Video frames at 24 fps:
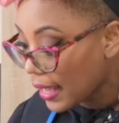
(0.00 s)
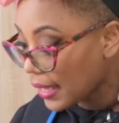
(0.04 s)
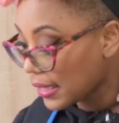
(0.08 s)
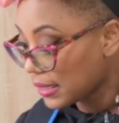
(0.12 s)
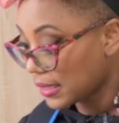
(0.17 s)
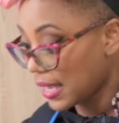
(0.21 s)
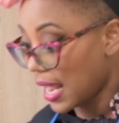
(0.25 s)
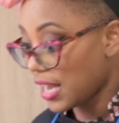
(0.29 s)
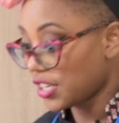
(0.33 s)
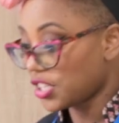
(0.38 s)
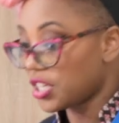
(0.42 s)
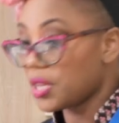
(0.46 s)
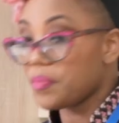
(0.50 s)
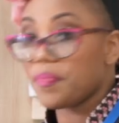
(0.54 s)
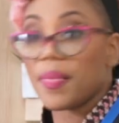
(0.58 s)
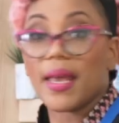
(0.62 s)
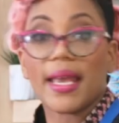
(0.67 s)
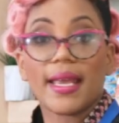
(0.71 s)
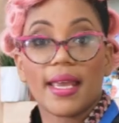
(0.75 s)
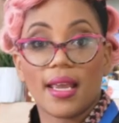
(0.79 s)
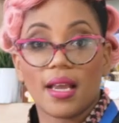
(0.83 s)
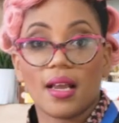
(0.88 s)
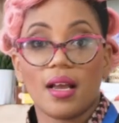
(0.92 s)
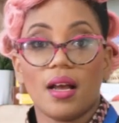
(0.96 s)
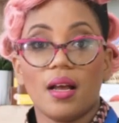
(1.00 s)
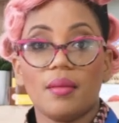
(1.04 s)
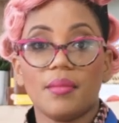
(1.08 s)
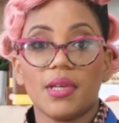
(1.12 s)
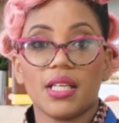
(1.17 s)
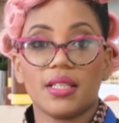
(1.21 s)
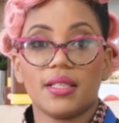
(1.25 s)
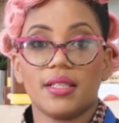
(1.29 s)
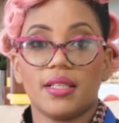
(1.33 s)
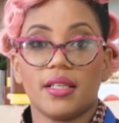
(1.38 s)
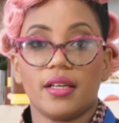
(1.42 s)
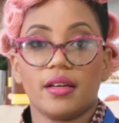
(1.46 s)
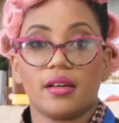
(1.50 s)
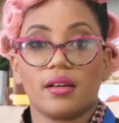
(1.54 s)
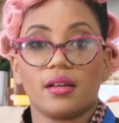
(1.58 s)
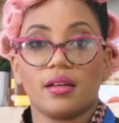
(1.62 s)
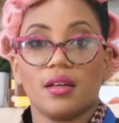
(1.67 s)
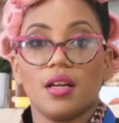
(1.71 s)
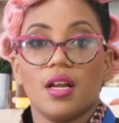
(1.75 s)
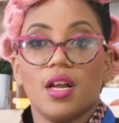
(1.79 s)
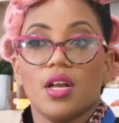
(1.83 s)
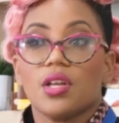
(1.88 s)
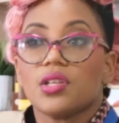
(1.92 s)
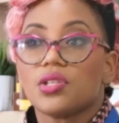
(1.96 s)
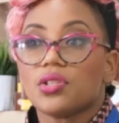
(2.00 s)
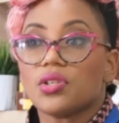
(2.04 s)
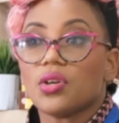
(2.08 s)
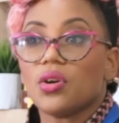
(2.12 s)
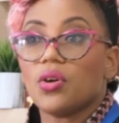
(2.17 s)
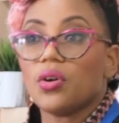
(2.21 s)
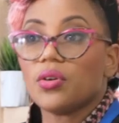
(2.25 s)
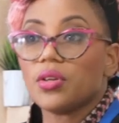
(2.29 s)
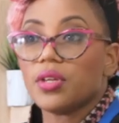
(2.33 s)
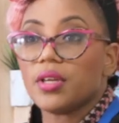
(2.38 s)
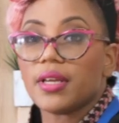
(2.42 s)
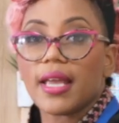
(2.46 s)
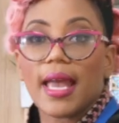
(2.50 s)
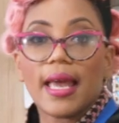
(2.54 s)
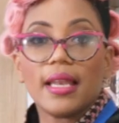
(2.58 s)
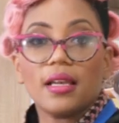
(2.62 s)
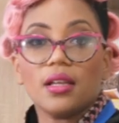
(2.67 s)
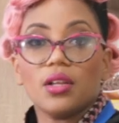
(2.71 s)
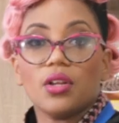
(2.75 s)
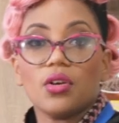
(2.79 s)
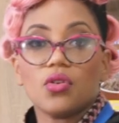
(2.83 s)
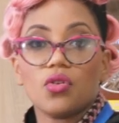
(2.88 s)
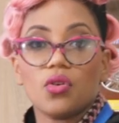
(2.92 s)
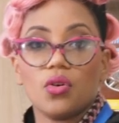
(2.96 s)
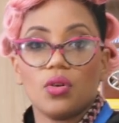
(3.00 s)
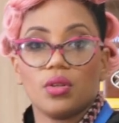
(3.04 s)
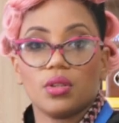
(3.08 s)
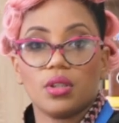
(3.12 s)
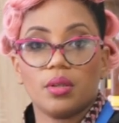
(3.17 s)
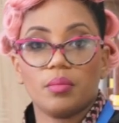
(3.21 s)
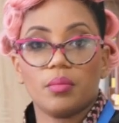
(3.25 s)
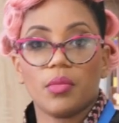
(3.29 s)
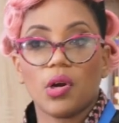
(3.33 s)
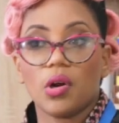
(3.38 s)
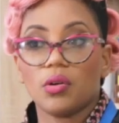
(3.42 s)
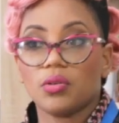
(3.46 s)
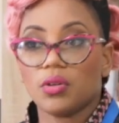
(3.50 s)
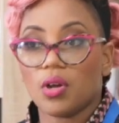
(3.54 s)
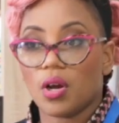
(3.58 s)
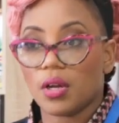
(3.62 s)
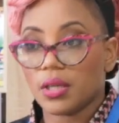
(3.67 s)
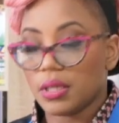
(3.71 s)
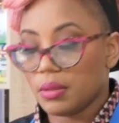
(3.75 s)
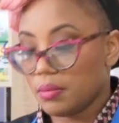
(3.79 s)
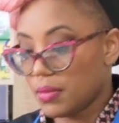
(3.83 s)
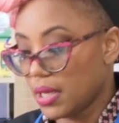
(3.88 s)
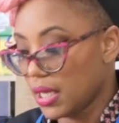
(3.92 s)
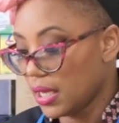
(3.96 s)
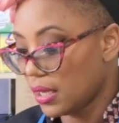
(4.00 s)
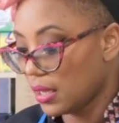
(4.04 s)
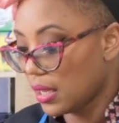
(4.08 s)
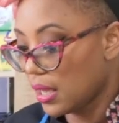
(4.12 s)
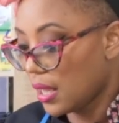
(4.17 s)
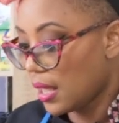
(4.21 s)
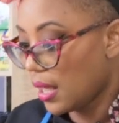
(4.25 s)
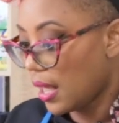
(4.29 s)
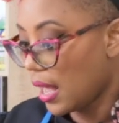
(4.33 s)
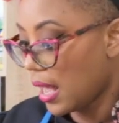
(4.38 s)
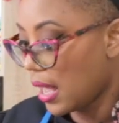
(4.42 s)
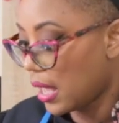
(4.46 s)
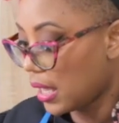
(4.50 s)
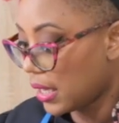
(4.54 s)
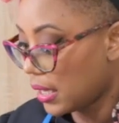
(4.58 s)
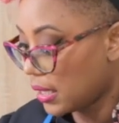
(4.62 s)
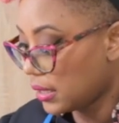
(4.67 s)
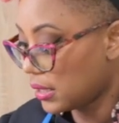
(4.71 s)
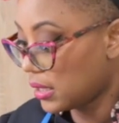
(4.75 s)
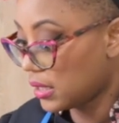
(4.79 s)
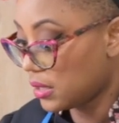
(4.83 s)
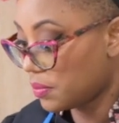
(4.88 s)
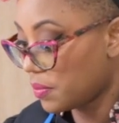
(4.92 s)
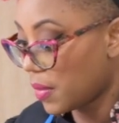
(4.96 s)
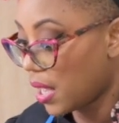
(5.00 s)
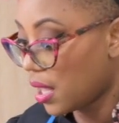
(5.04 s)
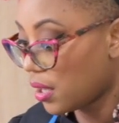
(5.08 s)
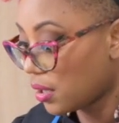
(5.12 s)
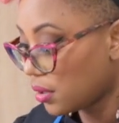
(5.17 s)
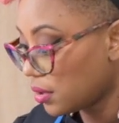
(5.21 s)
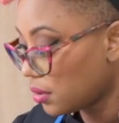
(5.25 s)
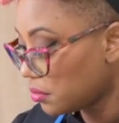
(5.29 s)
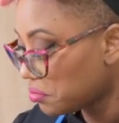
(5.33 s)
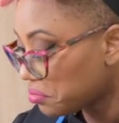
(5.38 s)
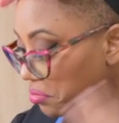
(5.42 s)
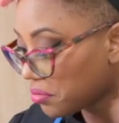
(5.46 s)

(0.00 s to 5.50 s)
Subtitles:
It's actually picking up a sear. So you're getting a little golden brown on the meat. Starting